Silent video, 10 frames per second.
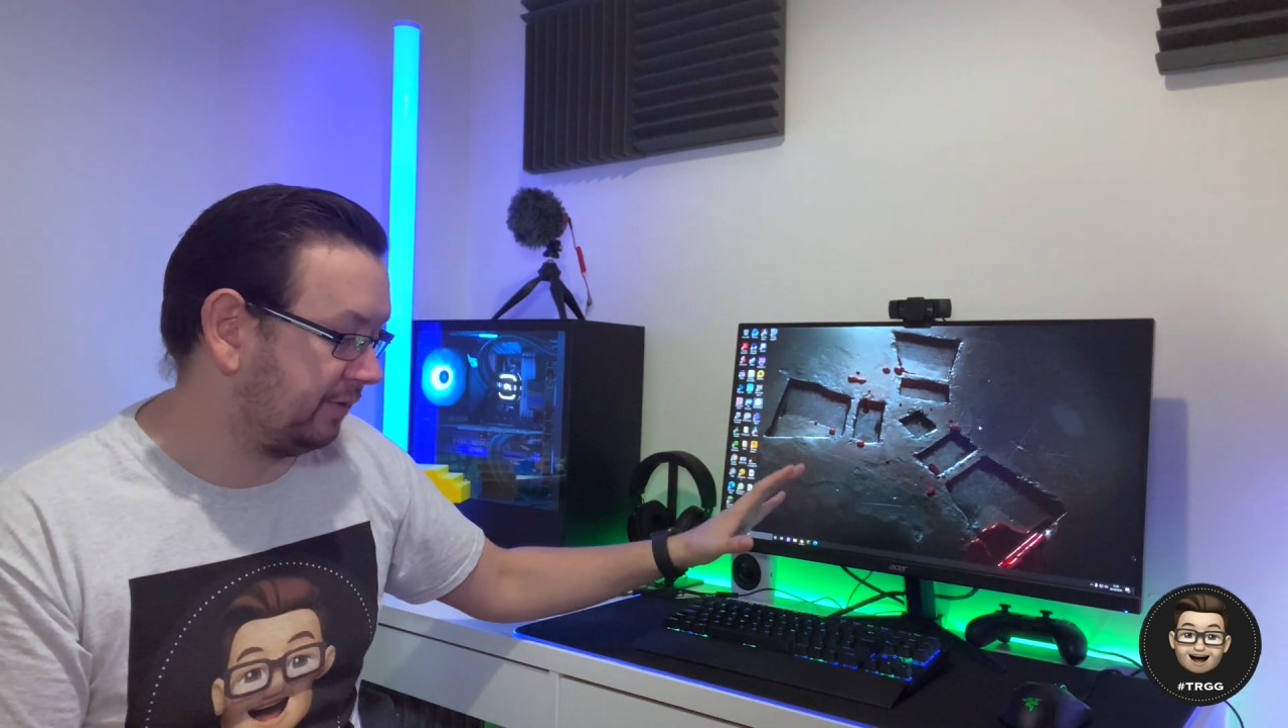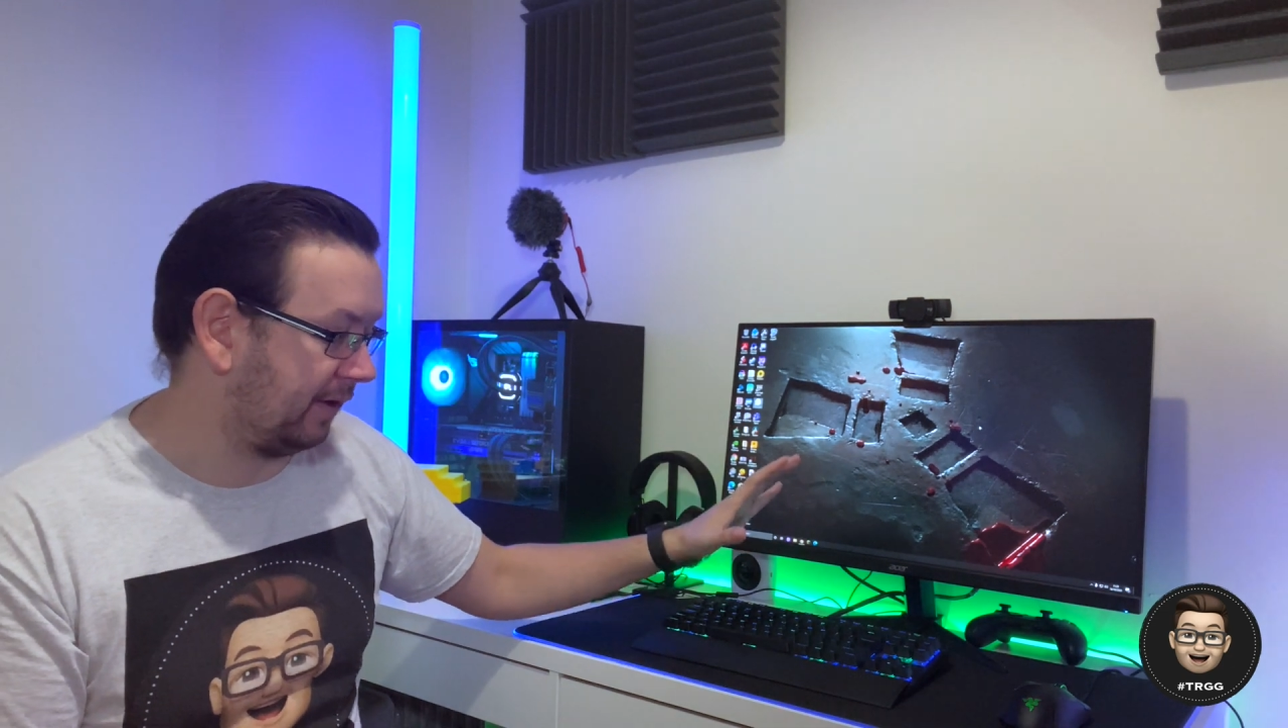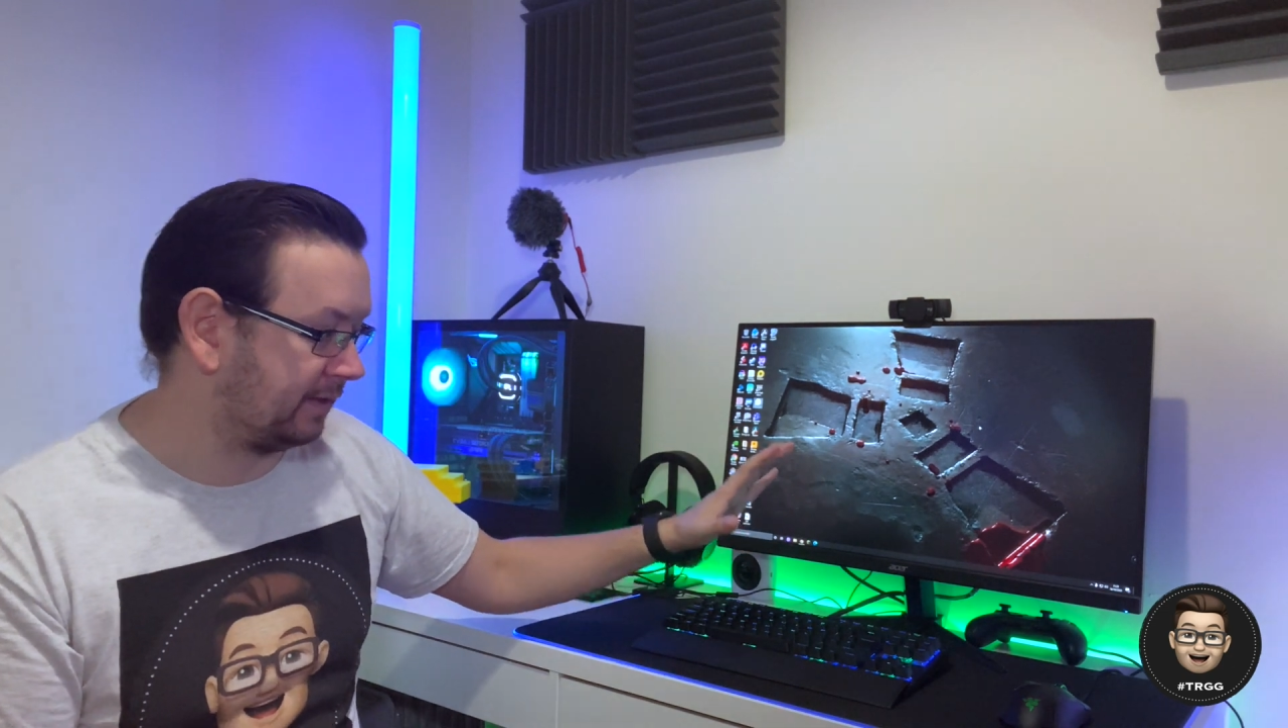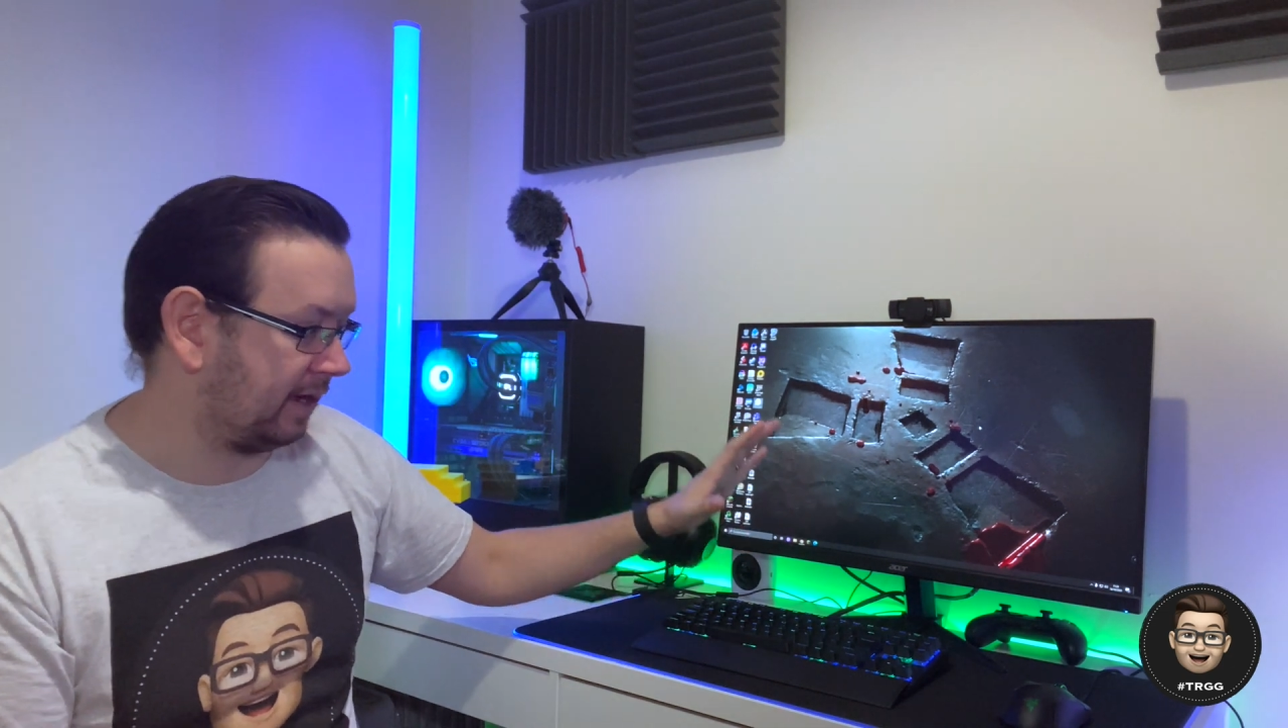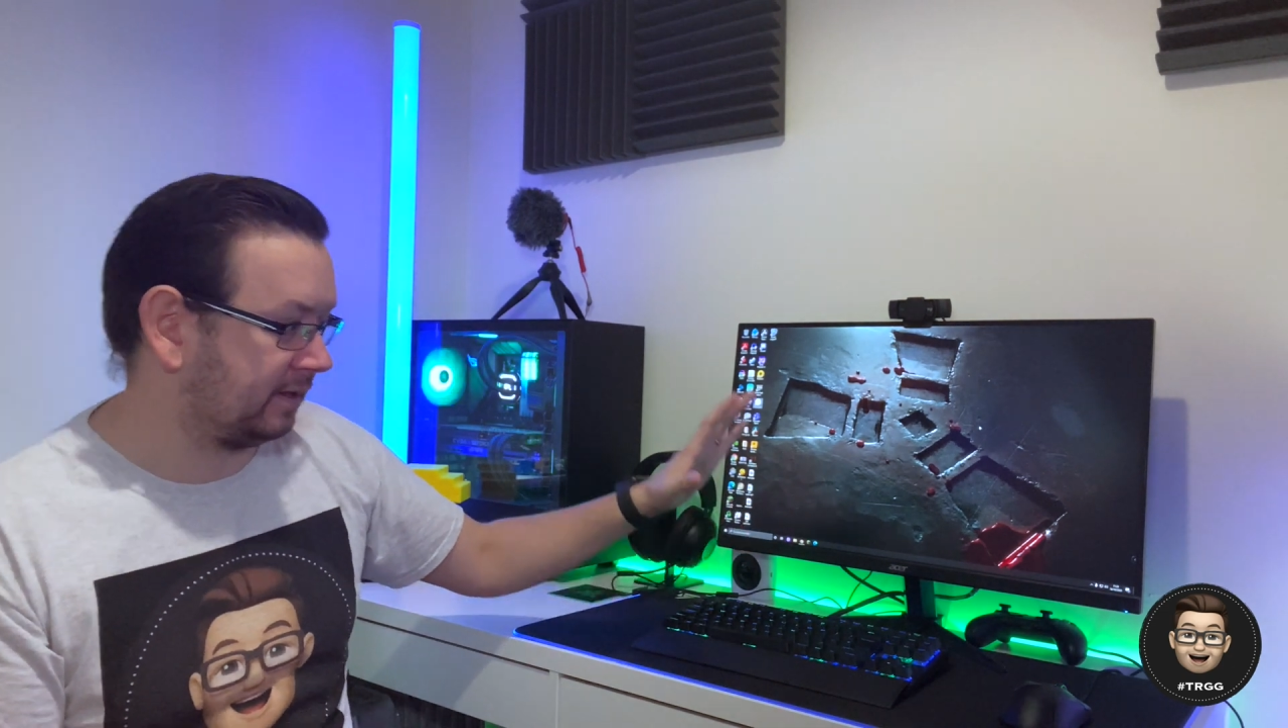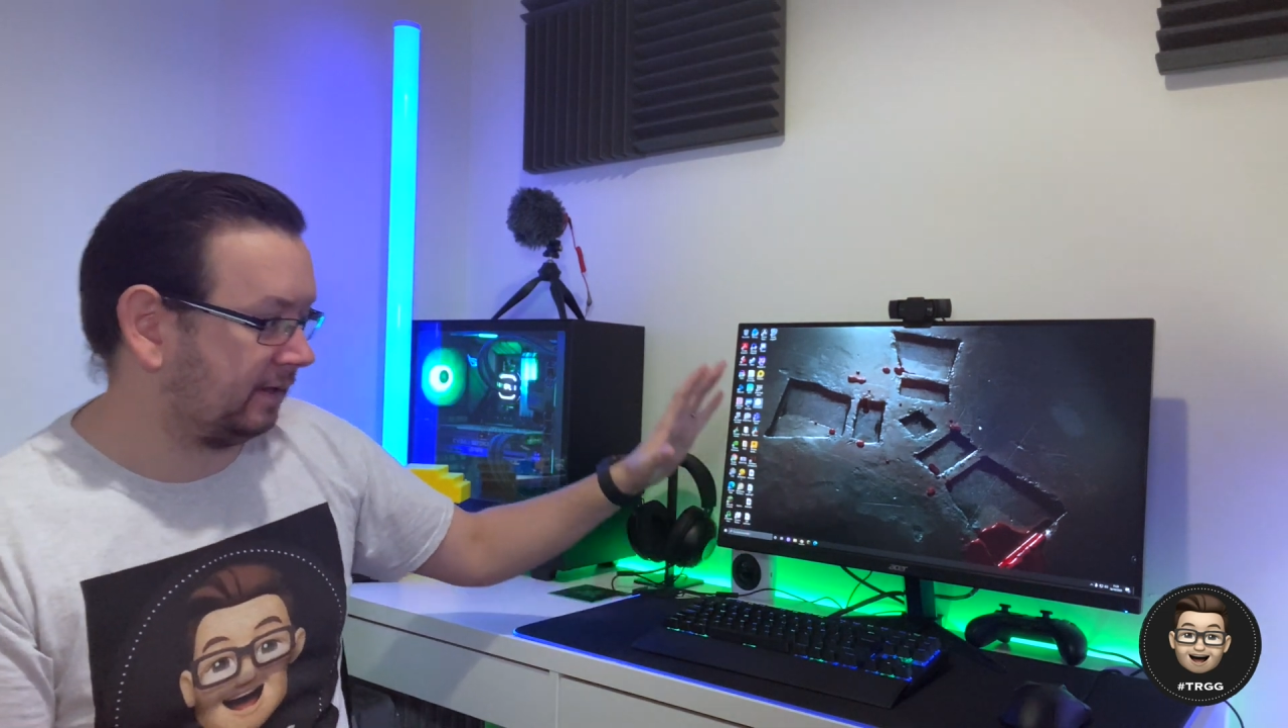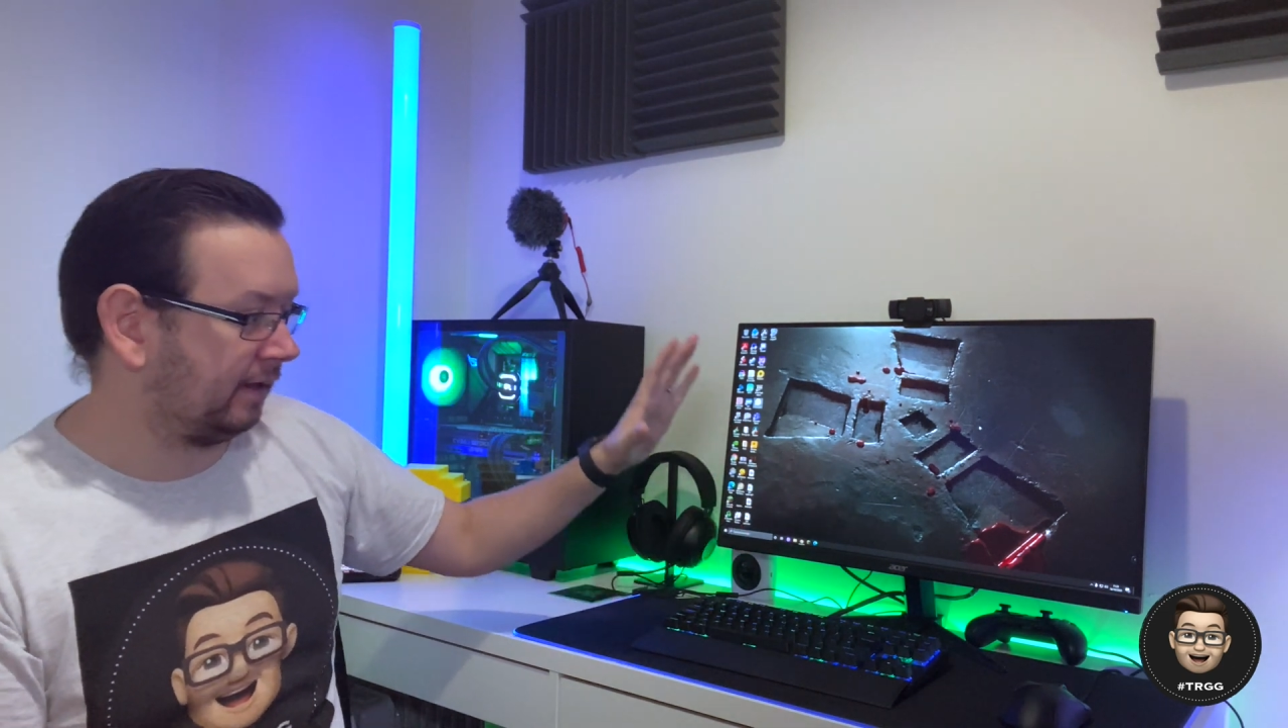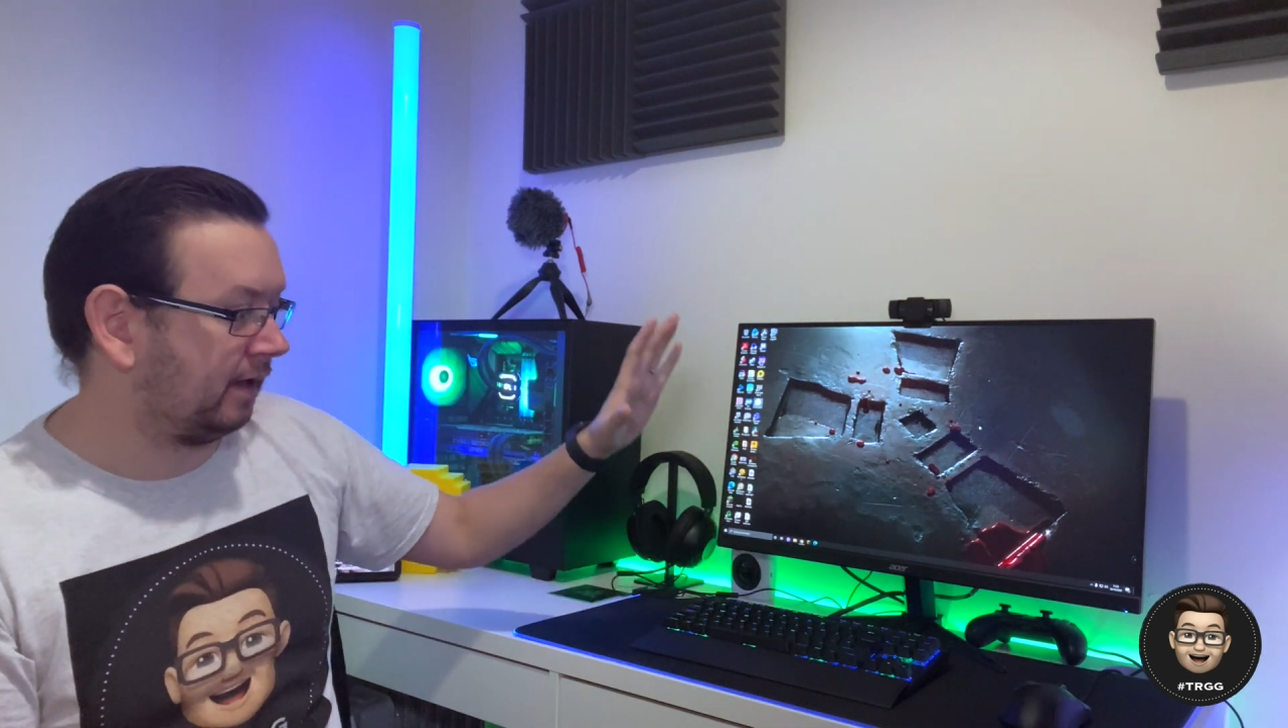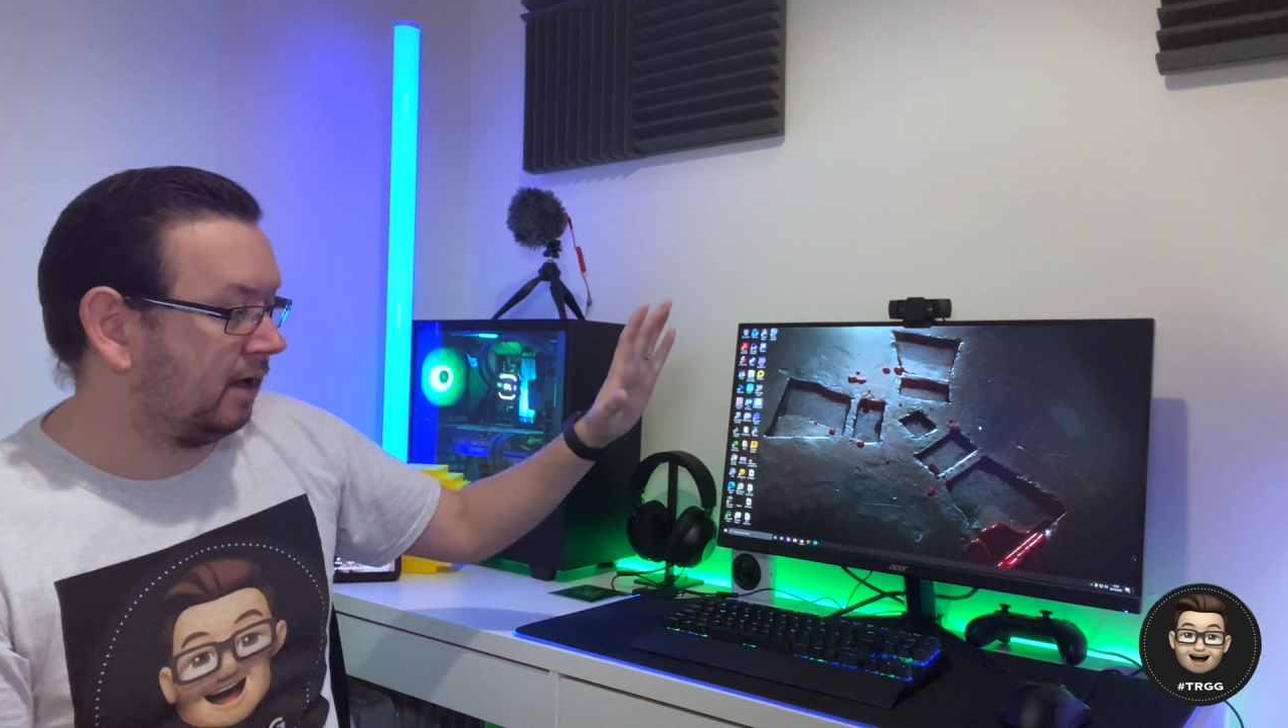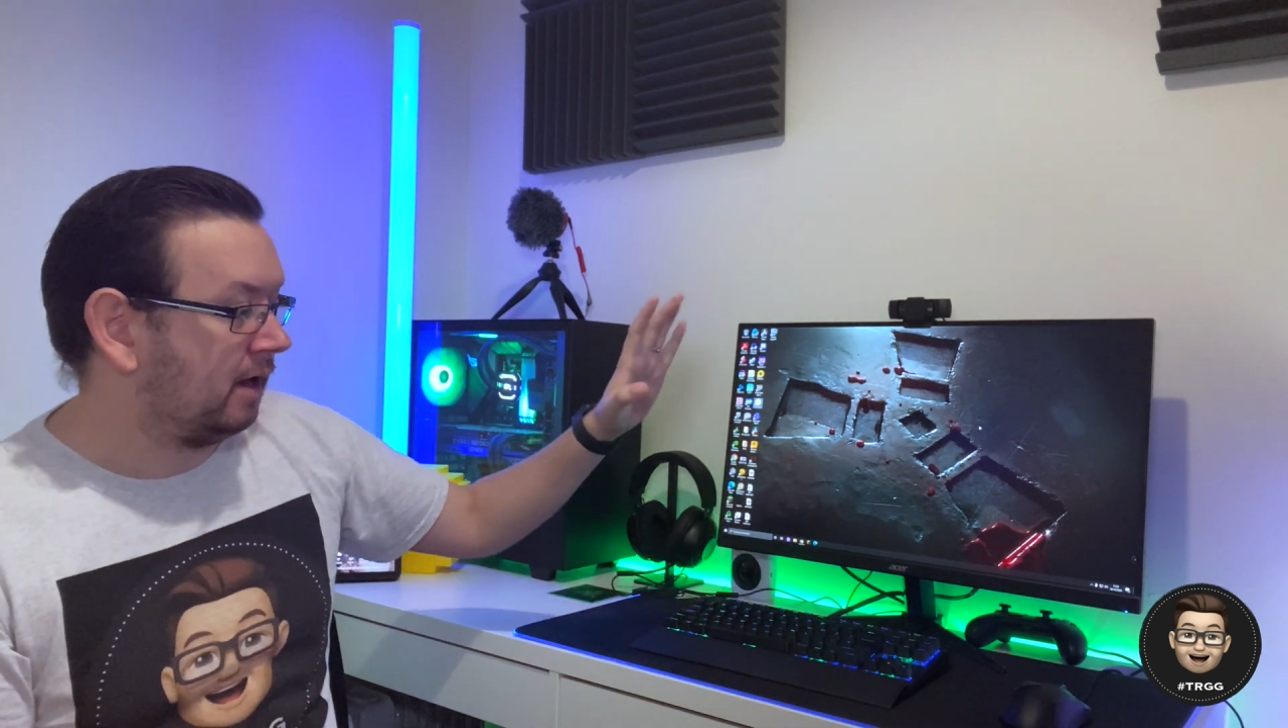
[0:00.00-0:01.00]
fantastic.